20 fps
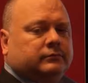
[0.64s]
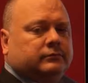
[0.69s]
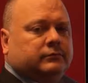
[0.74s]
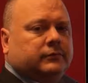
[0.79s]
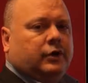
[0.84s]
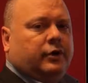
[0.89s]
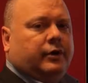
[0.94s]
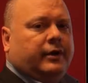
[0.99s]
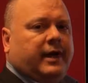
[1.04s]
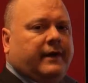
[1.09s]

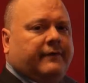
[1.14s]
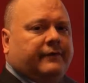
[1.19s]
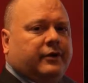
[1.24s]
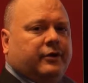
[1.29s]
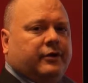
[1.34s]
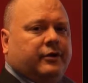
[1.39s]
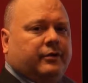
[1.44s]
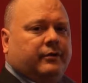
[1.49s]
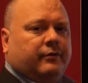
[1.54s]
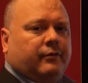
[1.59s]
Good
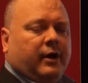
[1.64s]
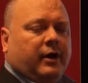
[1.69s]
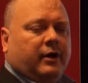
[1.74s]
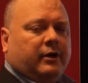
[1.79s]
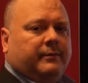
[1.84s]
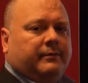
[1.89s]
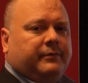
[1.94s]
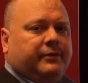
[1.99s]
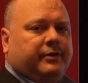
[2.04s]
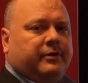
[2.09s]
afternoon.
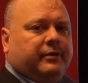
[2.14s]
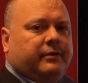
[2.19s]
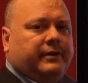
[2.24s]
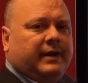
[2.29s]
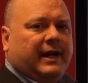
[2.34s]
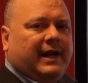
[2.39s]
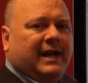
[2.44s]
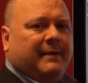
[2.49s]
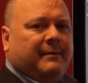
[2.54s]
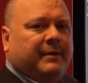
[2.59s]
Welcome to
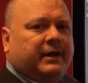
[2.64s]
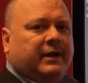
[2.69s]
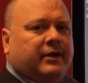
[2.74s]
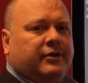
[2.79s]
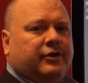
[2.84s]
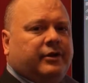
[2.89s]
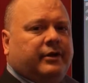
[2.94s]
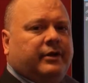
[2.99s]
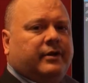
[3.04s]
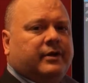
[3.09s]
Dynamic
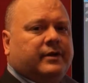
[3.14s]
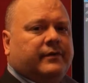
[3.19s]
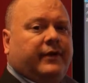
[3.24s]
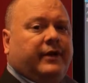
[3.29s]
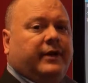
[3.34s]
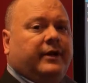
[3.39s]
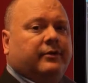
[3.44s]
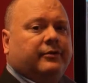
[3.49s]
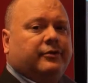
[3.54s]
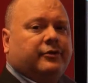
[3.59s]
Engineer's
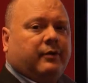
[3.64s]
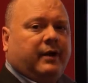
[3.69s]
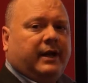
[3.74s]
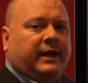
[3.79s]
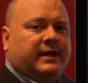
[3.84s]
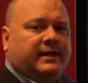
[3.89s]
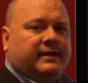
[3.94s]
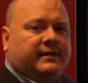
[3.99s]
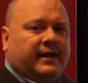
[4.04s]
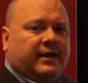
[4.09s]
video training
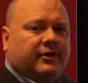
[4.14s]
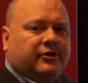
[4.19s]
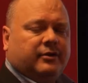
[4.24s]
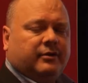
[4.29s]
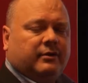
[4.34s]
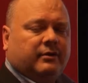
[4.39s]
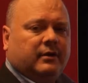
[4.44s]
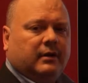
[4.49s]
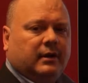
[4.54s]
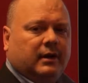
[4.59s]
session
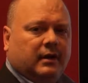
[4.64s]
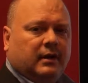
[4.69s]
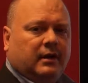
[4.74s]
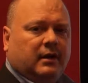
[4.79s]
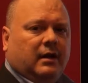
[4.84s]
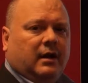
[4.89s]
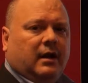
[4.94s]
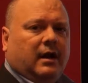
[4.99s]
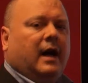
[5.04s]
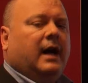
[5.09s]

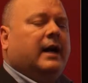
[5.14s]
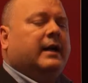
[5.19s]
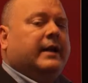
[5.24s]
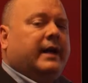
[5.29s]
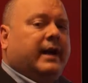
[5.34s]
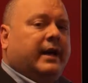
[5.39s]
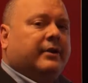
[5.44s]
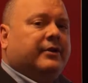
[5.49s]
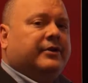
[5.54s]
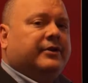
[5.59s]
on
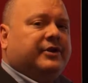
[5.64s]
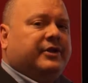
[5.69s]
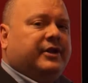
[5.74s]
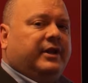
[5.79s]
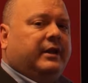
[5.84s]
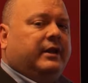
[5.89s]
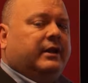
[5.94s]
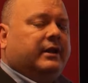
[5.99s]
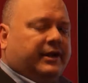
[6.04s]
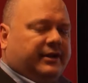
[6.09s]
LC,
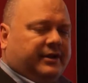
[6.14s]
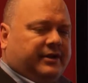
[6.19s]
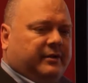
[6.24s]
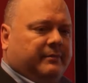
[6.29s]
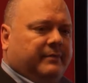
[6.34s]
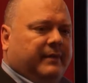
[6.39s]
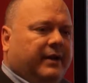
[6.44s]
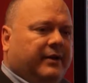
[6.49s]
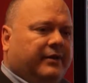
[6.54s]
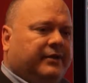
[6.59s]
custom
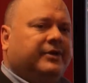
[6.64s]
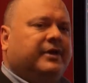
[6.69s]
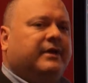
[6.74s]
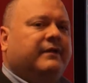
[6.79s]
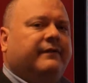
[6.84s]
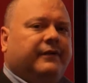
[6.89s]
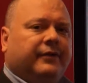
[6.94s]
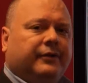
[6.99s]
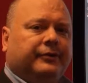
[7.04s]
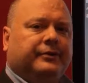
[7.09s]
LC
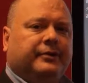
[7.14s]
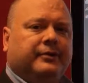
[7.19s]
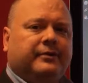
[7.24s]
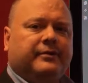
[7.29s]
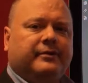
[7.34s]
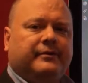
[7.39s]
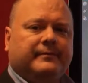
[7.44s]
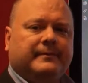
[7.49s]
filters.